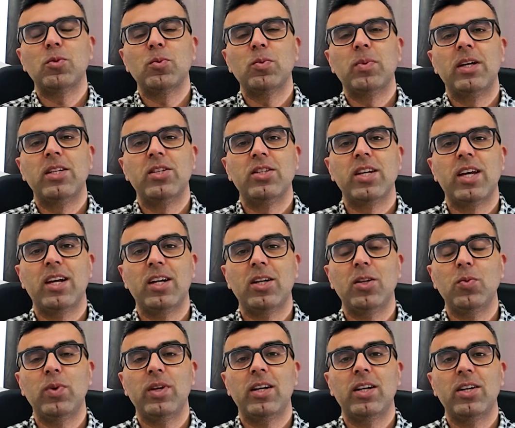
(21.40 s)
to my channel,
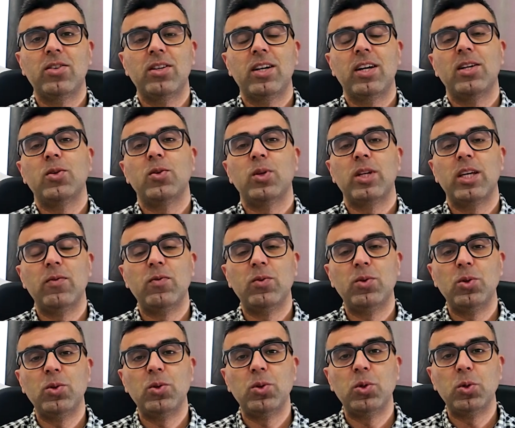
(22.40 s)
where I try to give
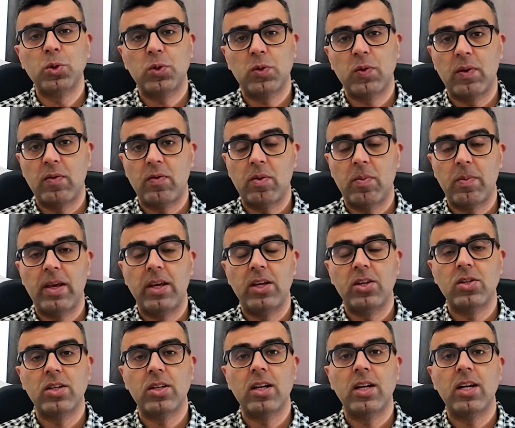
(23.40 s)
you useful
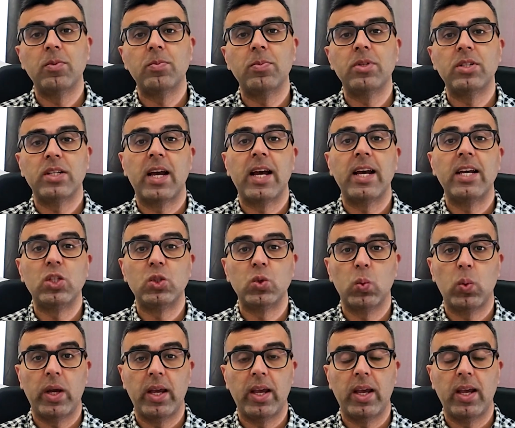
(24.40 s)
information in a precise
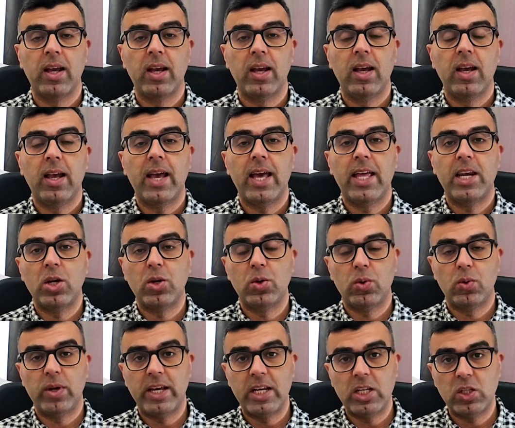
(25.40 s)
way. And in
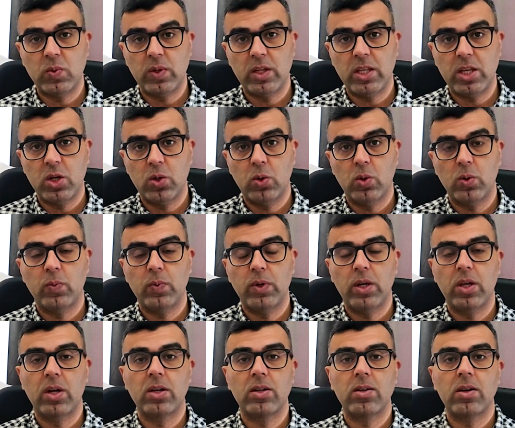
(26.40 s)
today's video, we're
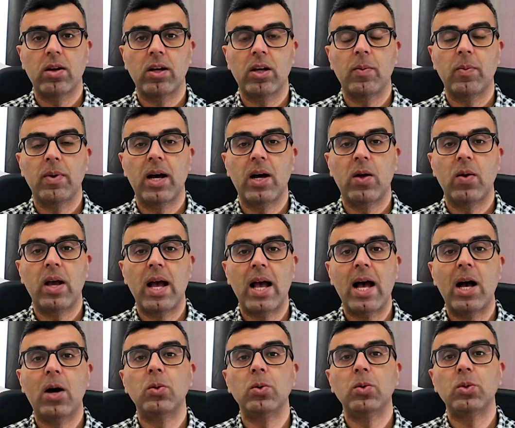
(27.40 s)
going to talk about
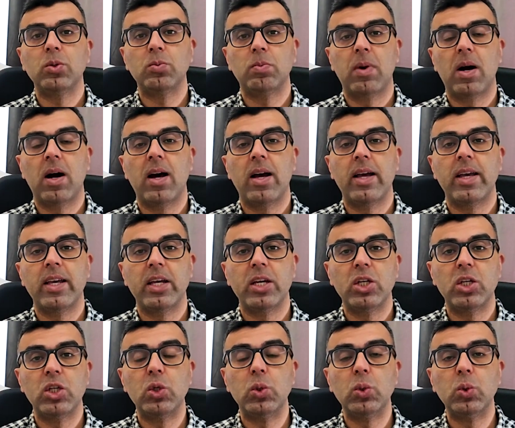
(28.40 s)
how to buy a
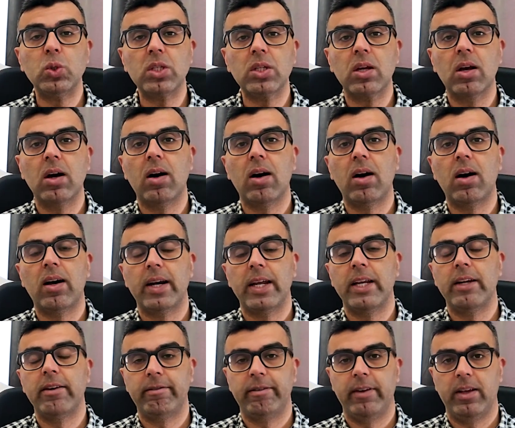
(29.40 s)
used car
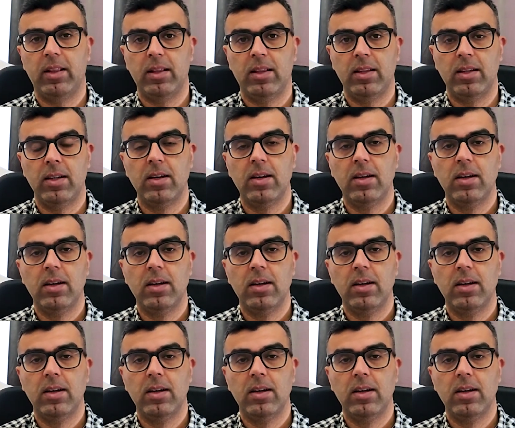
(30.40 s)
in Finland.